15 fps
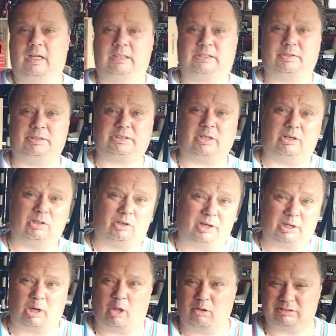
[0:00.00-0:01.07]
And so you start
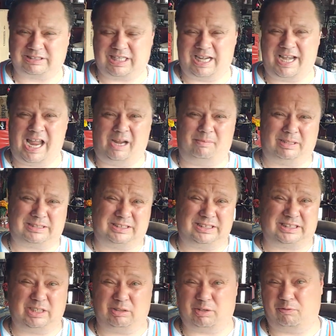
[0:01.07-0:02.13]
learning all those dynamics
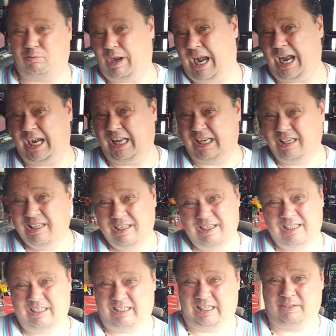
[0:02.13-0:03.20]
and see how divided
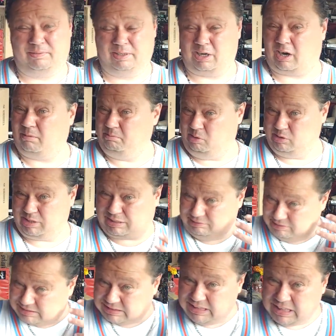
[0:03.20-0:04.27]
even our music
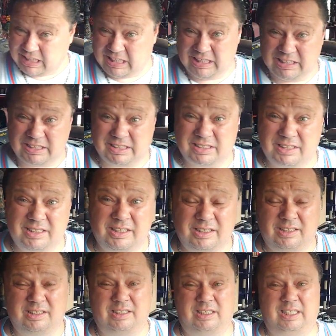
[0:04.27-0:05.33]
listening is
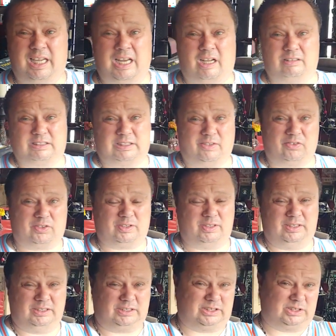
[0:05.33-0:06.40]
and how stuff's
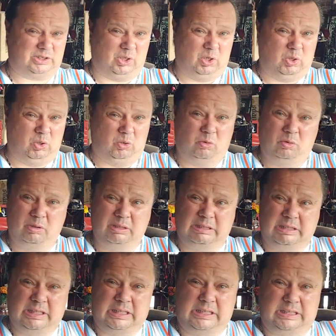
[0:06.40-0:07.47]
so
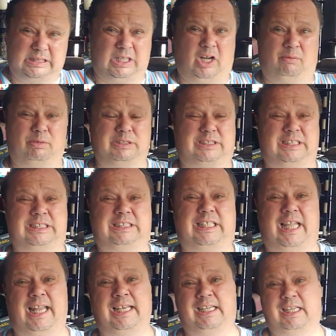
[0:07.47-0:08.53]
almost
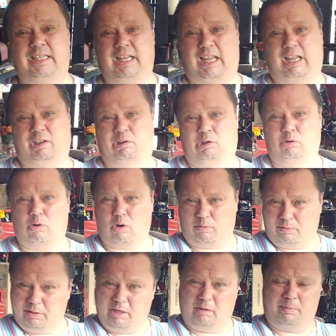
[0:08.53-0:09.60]
intended that you go
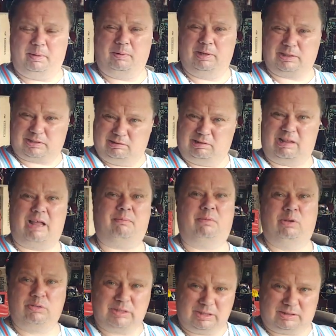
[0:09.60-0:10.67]
over here but you listen to that
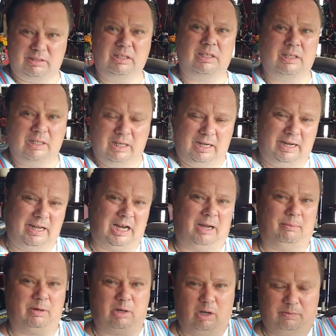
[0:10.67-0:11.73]
music and
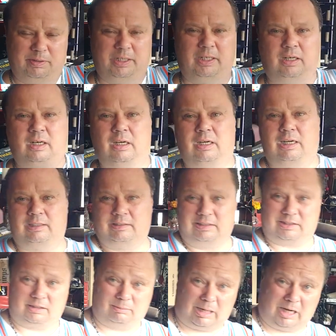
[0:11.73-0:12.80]
I'm gonna go over here and
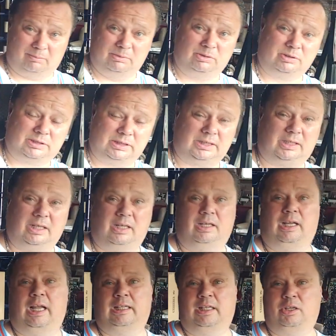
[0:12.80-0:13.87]
listen to my music
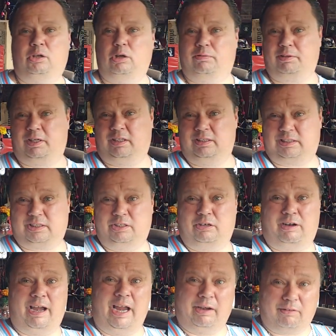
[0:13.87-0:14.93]
and then you go over there and listen to
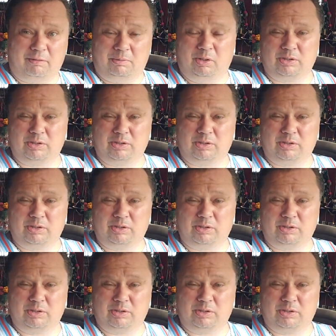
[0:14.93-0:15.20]
your angry